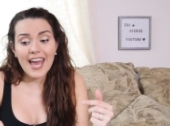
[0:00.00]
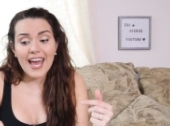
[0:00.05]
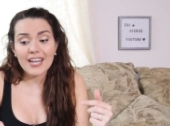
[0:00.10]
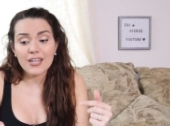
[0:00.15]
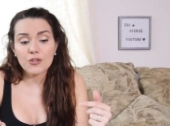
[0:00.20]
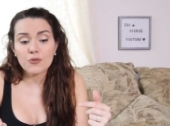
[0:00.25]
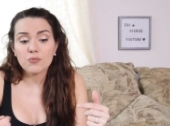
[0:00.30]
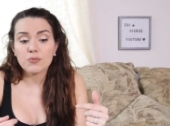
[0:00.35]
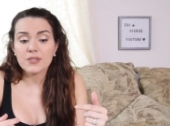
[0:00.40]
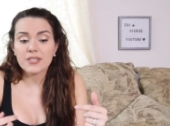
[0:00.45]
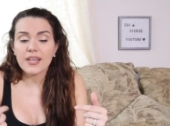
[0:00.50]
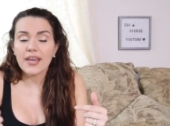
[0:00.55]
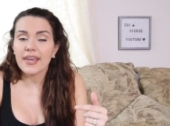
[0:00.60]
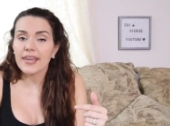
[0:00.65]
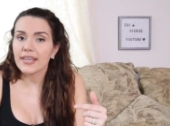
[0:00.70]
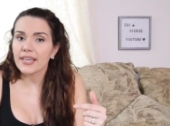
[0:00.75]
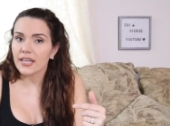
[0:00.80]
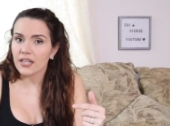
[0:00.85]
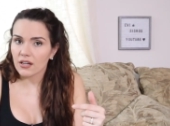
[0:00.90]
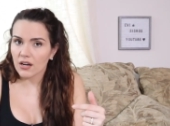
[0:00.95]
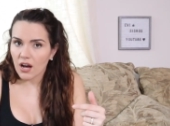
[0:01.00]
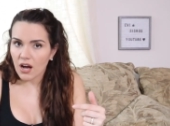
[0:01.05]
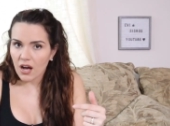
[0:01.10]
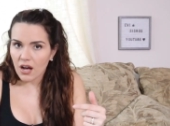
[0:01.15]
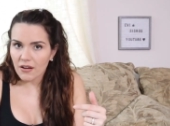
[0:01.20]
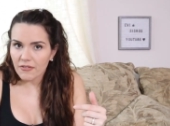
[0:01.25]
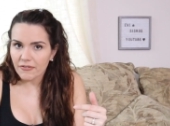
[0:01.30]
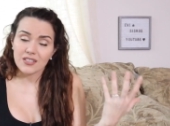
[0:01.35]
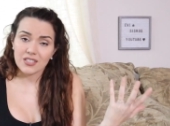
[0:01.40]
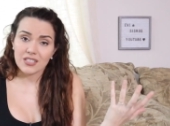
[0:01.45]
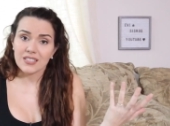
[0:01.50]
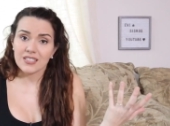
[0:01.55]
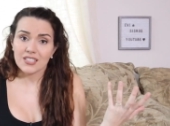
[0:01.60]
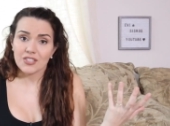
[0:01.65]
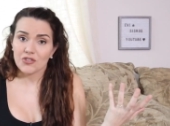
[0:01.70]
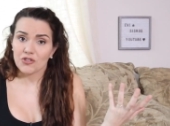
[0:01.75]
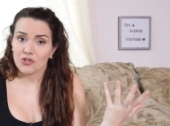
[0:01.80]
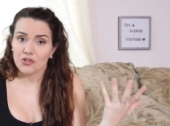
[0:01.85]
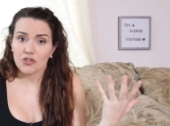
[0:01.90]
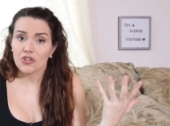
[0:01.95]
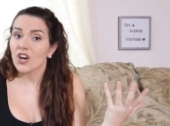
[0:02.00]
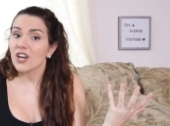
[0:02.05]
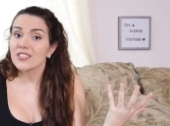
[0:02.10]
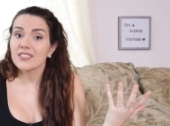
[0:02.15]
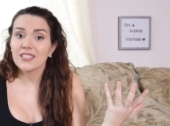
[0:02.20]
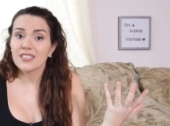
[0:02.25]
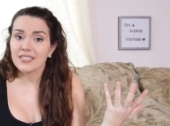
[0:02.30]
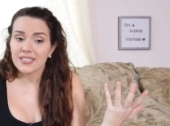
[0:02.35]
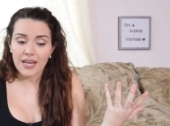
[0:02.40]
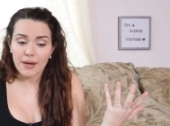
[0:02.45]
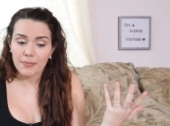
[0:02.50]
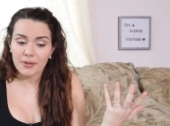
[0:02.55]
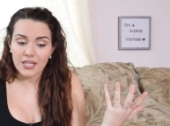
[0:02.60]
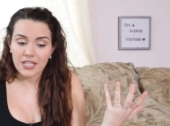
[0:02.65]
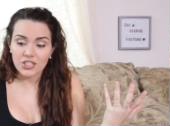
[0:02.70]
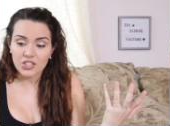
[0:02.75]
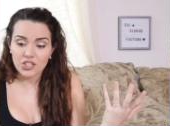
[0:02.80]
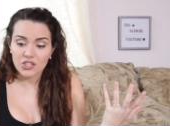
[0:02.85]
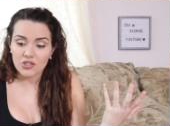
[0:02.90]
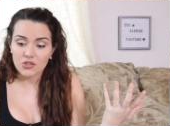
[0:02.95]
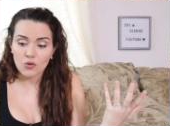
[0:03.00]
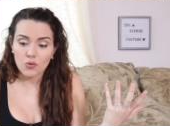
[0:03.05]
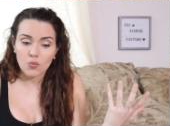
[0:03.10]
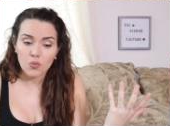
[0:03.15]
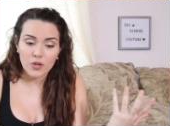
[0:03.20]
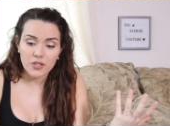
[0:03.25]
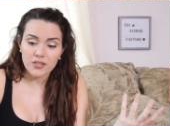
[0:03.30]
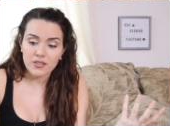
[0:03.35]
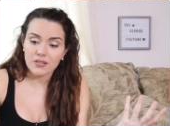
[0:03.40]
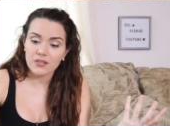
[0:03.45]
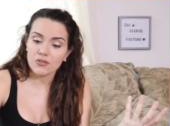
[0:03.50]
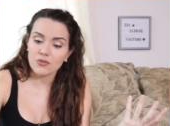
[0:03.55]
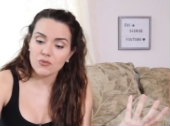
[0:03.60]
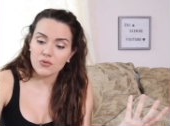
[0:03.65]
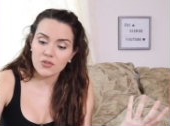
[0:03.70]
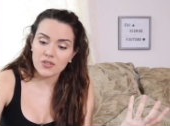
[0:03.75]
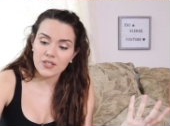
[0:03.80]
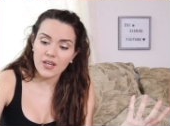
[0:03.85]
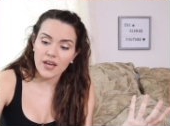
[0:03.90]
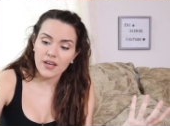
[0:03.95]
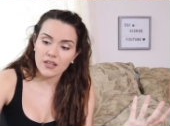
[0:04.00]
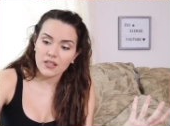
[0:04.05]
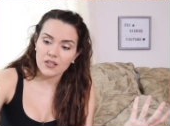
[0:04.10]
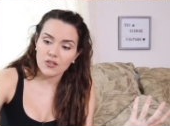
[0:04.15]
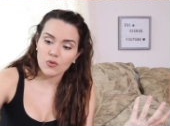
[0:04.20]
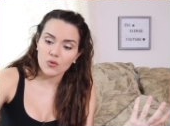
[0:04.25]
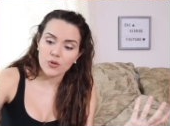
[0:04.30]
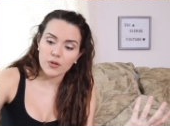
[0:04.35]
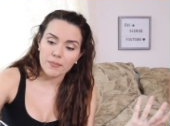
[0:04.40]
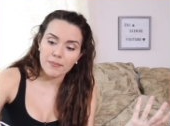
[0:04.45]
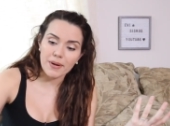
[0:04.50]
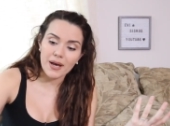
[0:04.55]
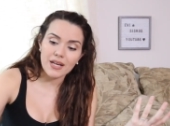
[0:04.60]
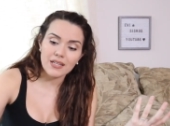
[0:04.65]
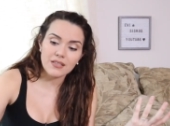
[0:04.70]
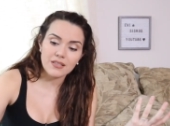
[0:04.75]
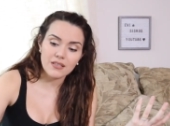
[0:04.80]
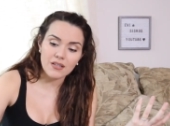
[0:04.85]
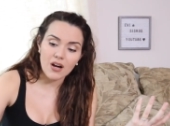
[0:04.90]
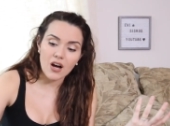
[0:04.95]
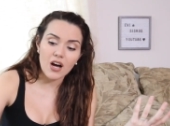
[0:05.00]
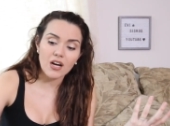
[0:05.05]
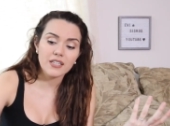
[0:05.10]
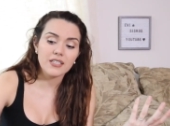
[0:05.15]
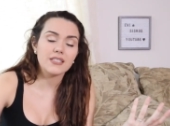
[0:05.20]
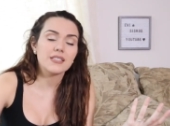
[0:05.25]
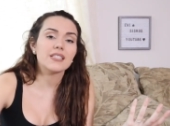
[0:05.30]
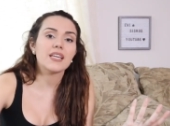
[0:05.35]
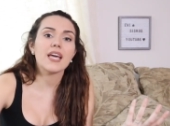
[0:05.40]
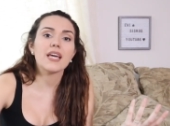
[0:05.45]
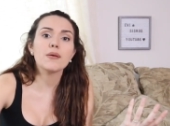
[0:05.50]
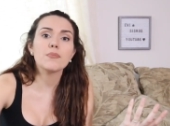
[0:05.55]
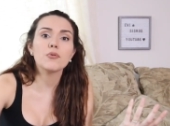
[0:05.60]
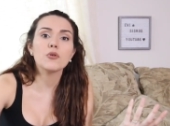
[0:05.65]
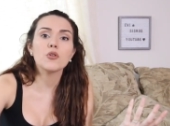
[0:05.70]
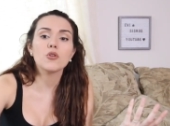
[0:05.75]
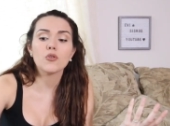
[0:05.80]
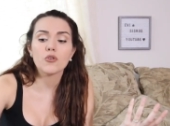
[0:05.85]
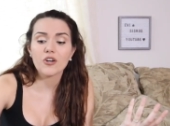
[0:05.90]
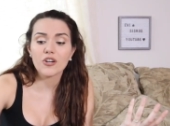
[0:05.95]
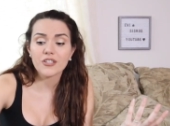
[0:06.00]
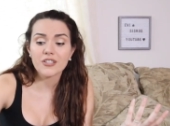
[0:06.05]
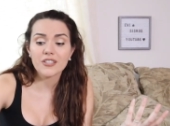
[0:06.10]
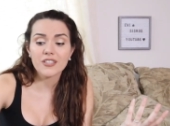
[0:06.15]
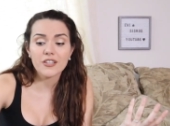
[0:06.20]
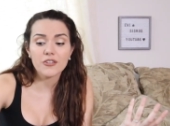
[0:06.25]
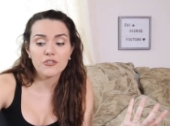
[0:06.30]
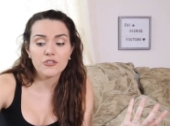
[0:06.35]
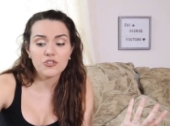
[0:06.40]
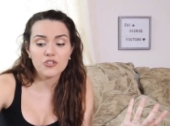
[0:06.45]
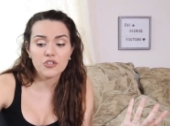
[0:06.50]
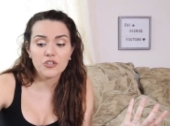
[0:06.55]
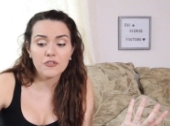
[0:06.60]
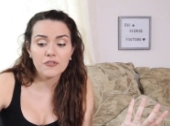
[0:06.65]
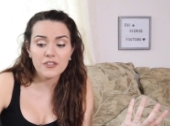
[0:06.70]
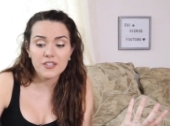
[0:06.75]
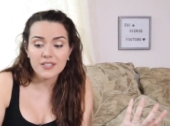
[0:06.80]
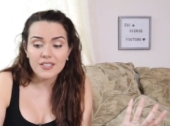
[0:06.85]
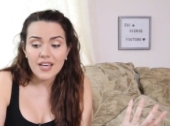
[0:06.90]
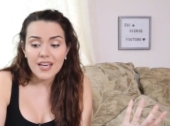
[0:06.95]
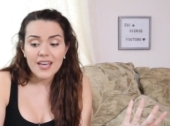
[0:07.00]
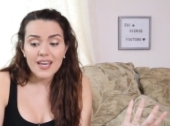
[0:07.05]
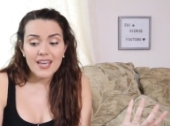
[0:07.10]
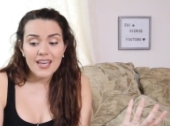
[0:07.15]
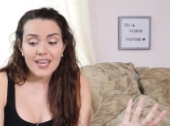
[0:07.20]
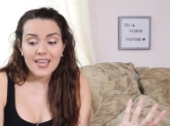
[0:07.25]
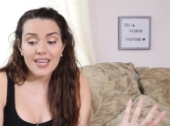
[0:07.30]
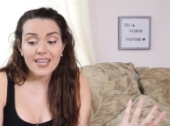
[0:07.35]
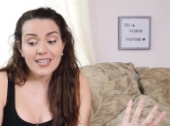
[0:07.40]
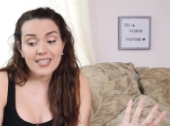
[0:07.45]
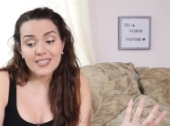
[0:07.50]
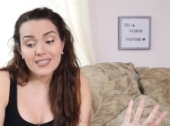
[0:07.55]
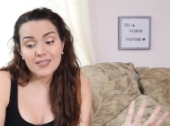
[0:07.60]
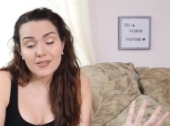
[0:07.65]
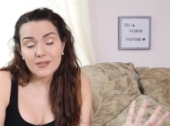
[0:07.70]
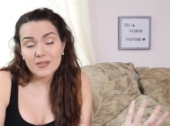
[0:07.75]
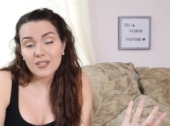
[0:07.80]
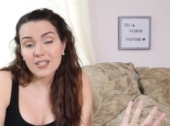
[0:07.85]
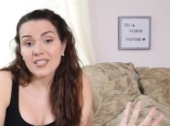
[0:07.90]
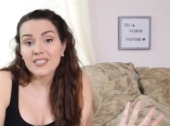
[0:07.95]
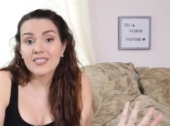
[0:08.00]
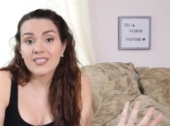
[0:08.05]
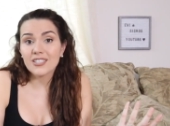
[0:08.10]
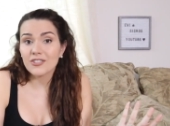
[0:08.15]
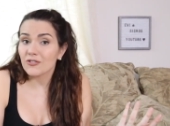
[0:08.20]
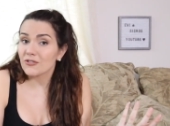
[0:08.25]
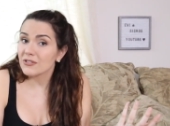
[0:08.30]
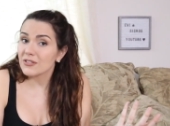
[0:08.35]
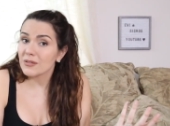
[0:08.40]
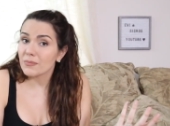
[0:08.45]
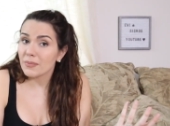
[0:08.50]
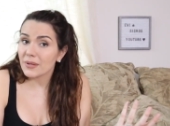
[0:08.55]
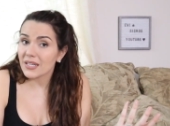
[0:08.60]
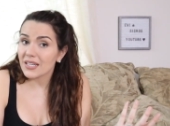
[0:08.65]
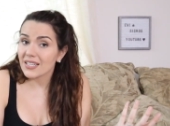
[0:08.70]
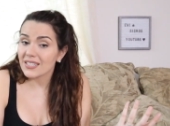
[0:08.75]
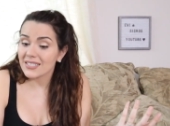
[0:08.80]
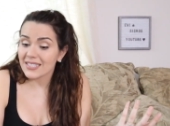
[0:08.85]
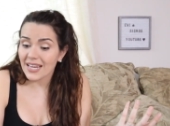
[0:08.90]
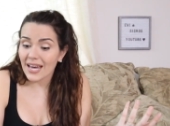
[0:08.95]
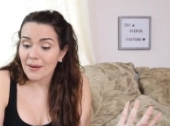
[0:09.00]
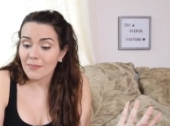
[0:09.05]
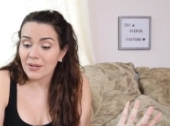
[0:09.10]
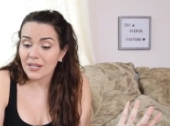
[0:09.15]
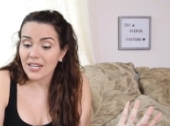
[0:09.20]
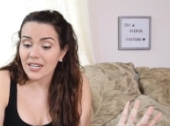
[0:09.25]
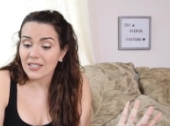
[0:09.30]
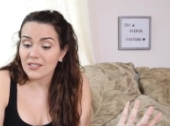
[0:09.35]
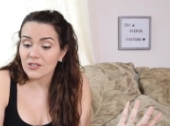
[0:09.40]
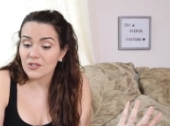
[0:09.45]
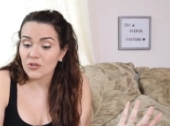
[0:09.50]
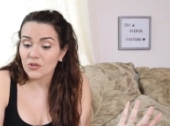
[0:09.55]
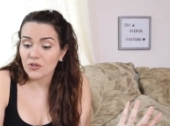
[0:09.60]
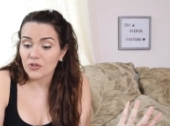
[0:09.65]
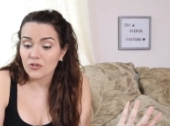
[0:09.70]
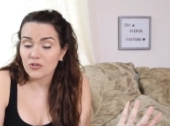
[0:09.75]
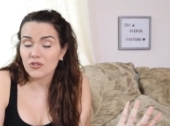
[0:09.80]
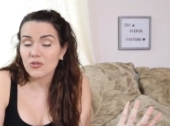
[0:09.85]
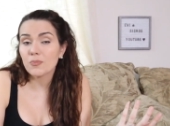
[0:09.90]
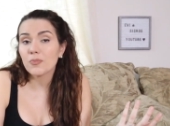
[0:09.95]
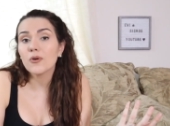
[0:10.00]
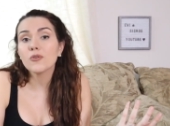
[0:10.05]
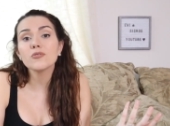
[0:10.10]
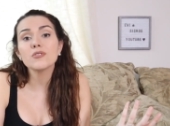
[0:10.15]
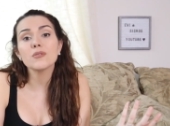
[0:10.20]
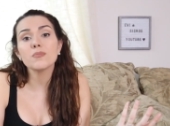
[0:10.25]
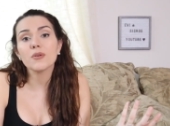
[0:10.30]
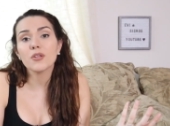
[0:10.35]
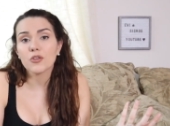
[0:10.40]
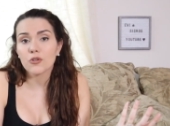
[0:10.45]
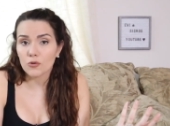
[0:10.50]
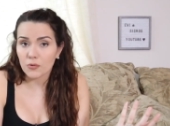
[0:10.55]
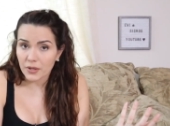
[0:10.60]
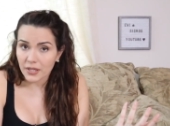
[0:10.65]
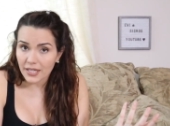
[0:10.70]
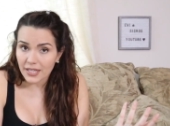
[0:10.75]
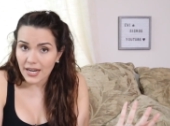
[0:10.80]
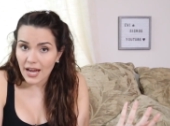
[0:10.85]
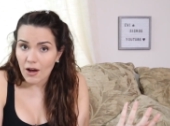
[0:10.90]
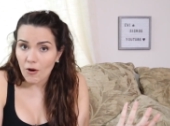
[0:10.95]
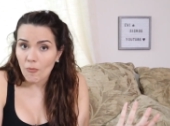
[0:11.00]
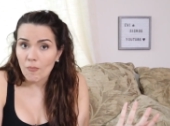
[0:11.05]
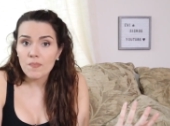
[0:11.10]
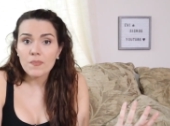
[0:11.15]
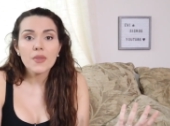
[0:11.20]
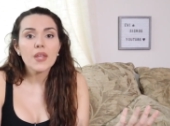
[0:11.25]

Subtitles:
and you take it off, it's considered cross-contamination. So once you set your mask on a table or on another surface, it is considered to be contaminated. So you're supposed to be throwing it out.